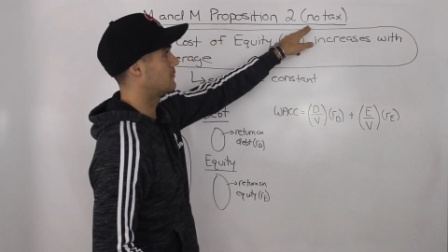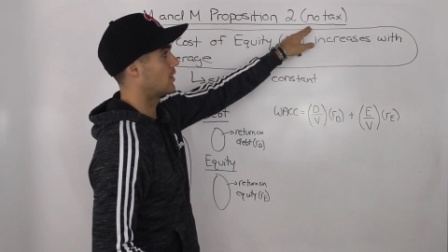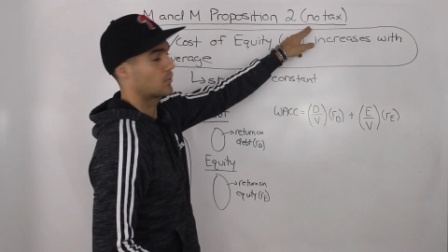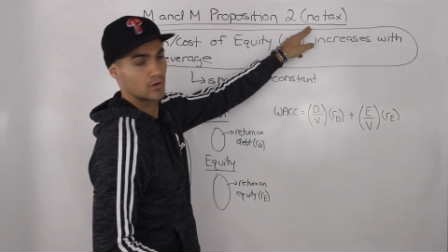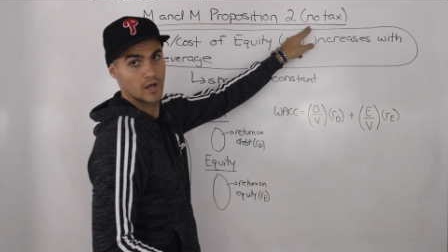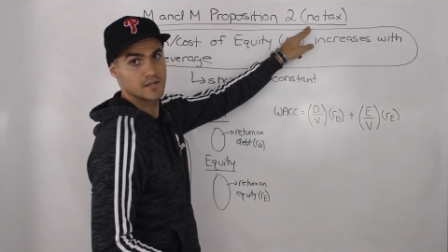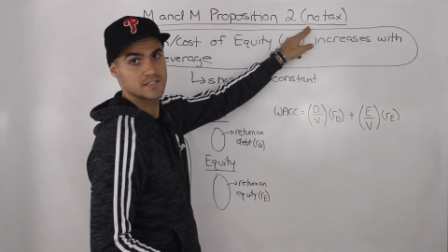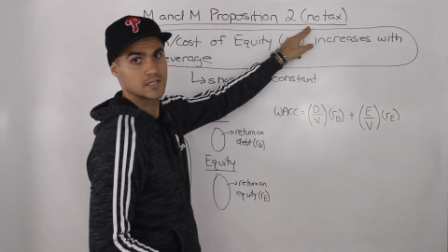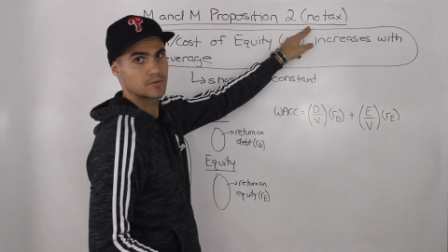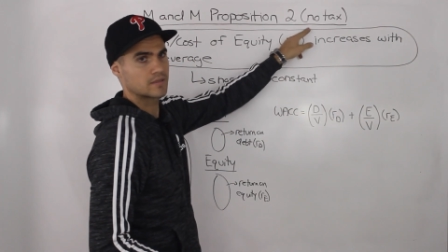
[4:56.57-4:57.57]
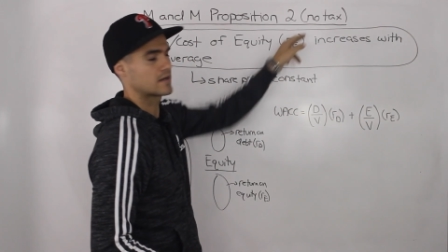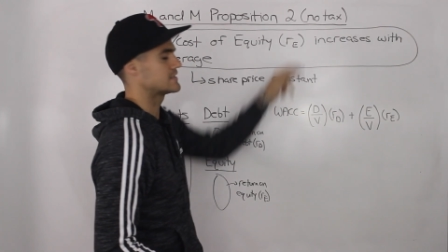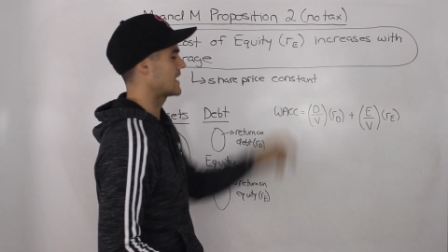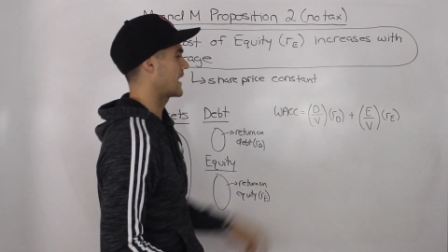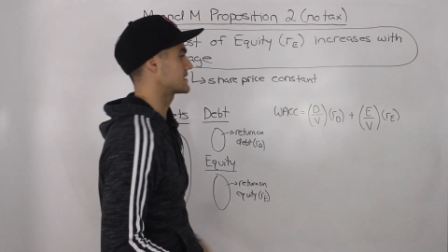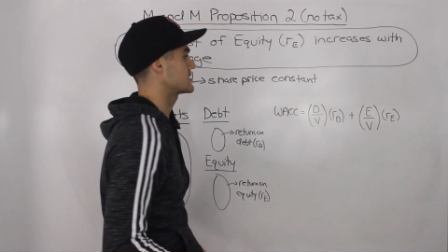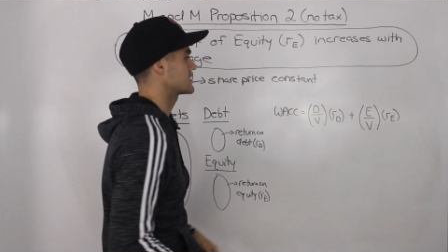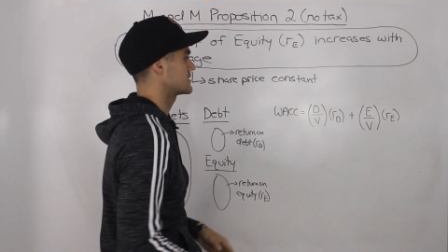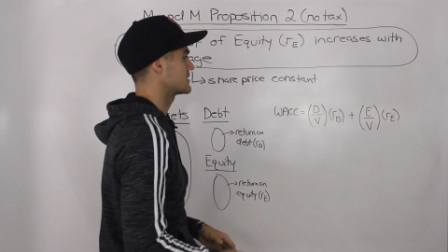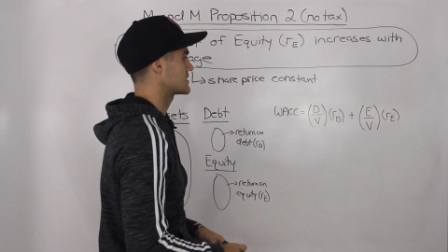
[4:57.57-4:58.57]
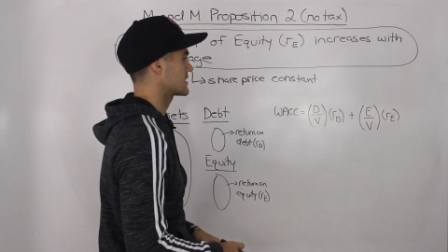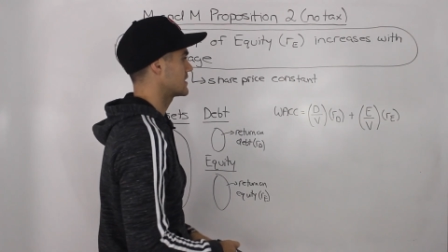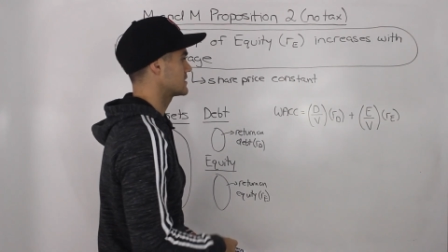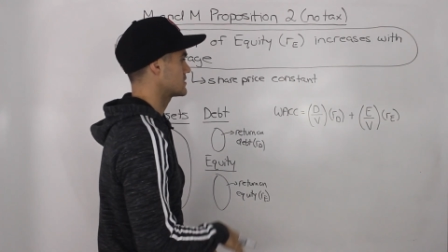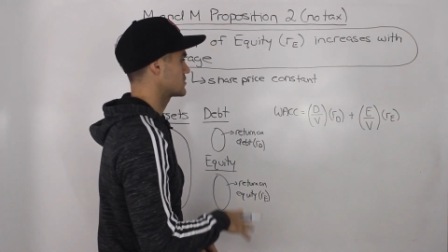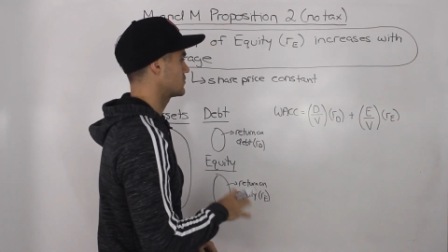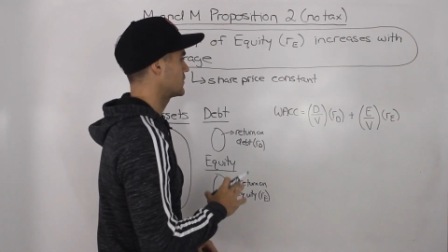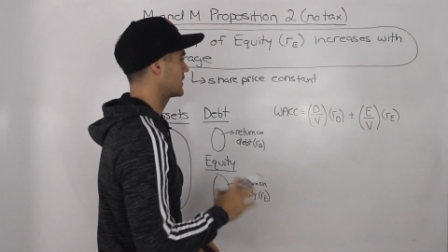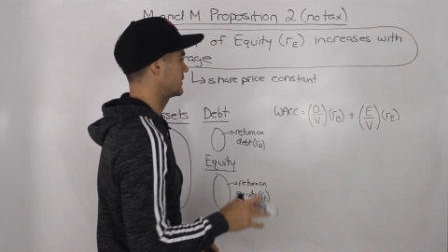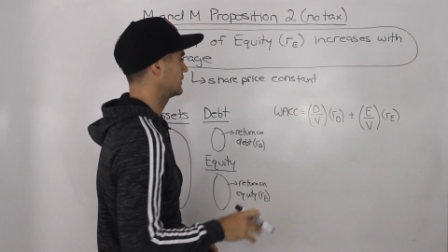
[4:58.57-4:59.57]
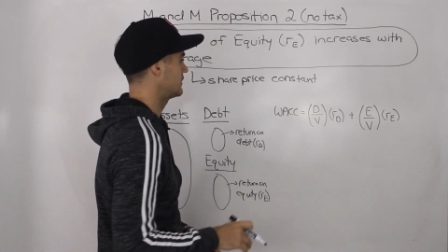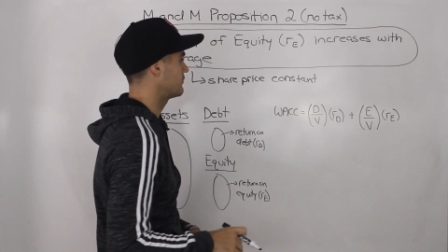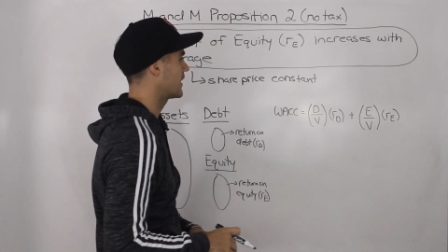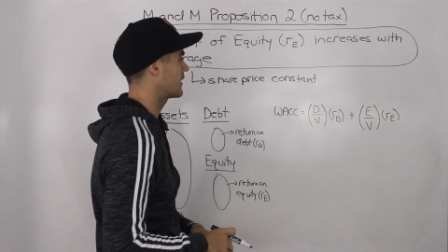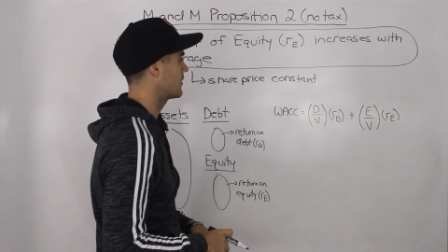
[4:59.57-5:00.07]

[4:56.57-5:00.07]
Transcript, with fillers: but we're not dealing with any taxes in this case, so we can leave that